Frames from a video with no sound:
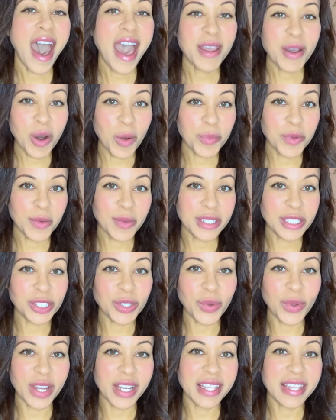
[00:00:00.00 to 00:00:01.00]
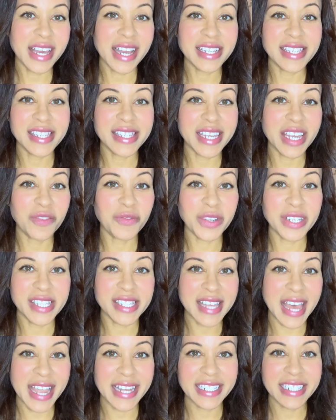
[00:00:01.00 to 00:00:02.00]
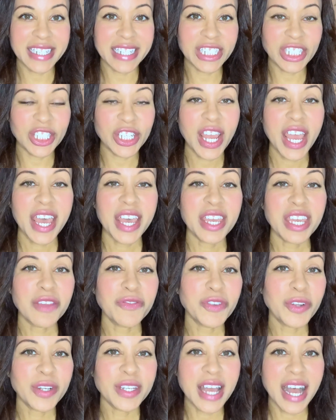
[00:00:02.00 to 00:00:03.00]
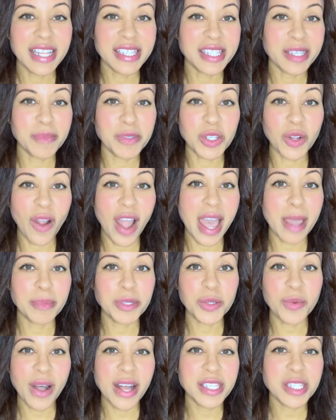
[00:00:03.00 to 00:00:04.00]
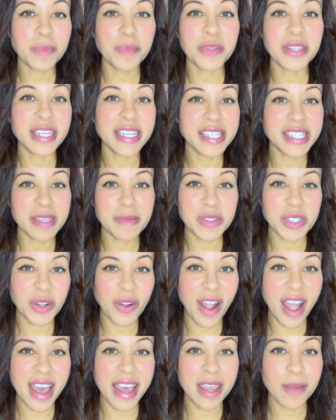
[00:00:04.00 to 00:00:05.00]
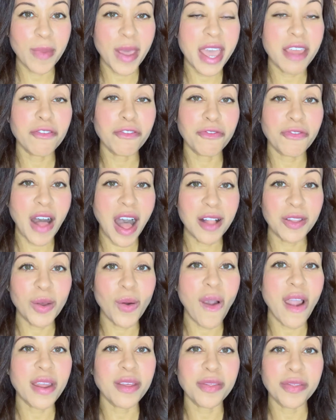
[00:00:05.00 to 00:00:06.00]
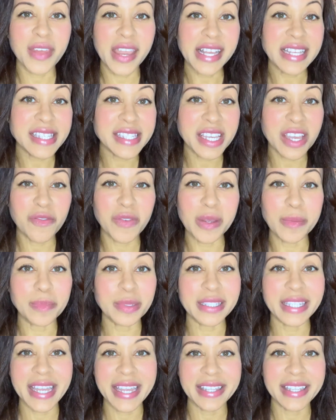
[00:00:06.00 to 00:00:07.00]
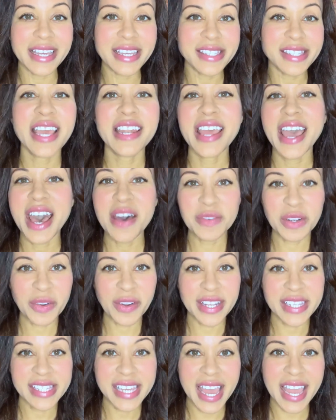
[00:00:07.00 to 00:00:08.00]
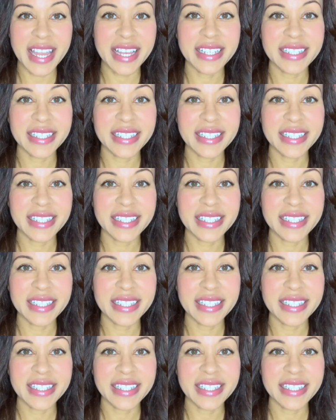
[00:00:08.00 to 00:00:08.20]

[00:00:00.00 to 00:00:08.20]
hope you enjoyed that savory side dish. If you're not subscribed to us, please subscribe and follow our Thanksgiving playlist, and have a great day.